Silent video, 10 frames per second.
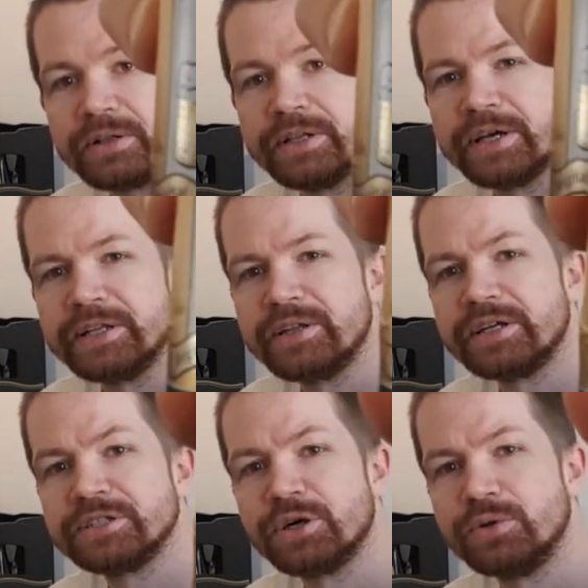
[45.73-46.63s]
lady
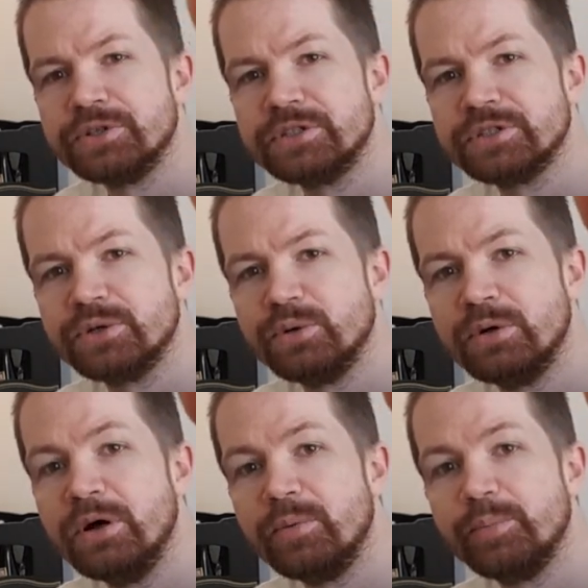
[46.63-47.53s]
that's holding
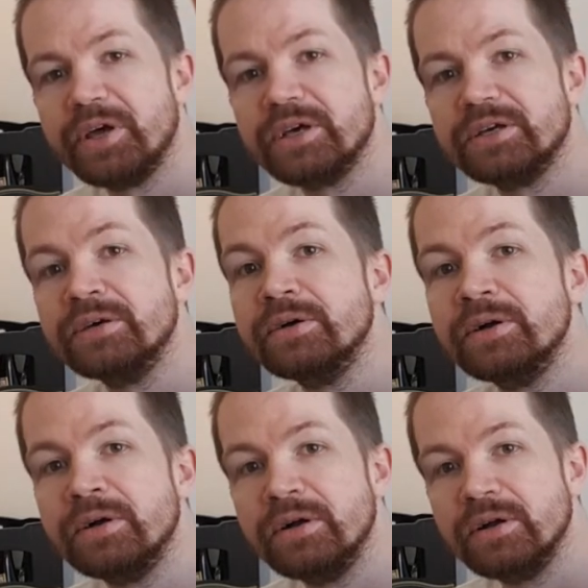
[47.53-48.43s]
two big
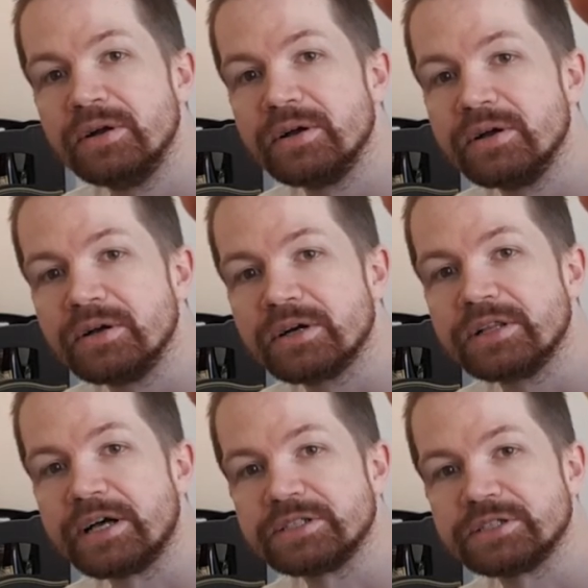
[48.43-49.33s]

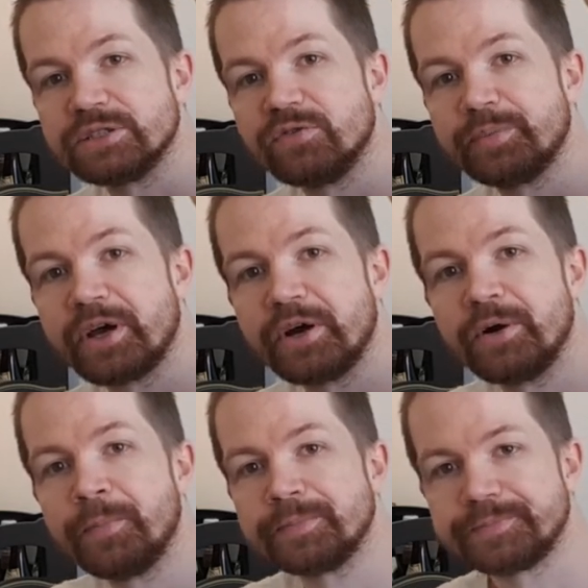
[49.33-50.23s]
glasses of
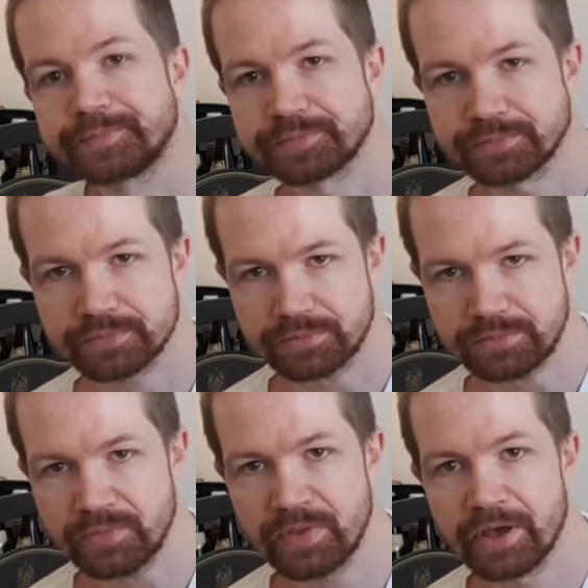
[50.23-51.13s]
beer.
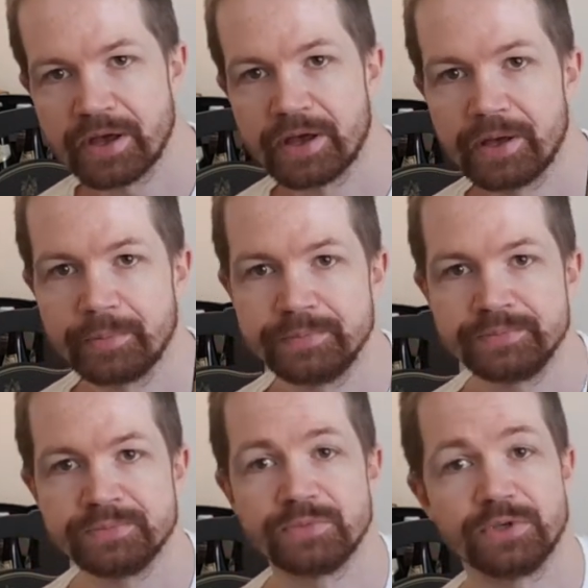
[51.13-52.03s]
I
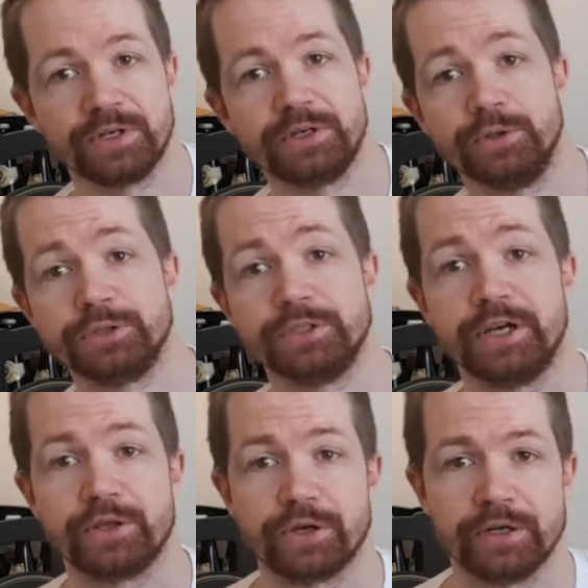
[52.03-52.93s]
also
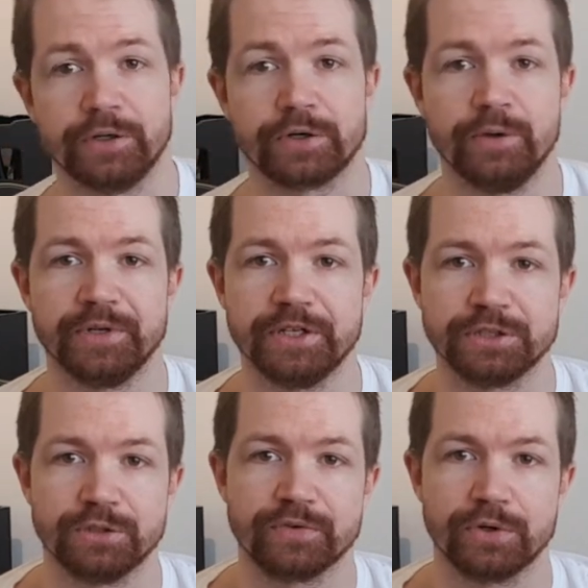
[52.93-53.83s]
like the color
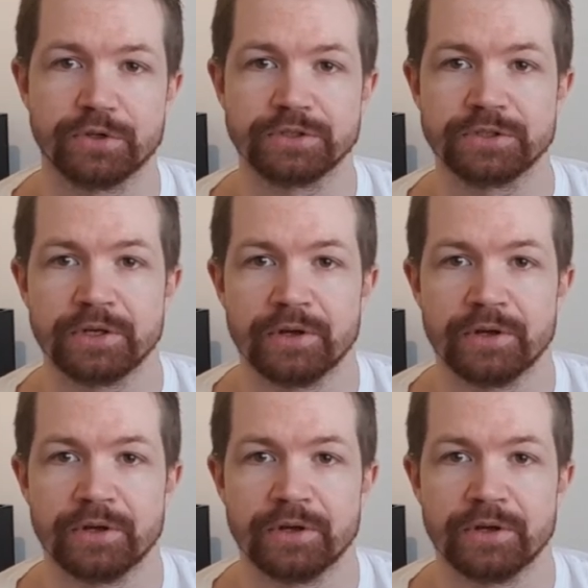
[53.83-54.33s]
combination, of course.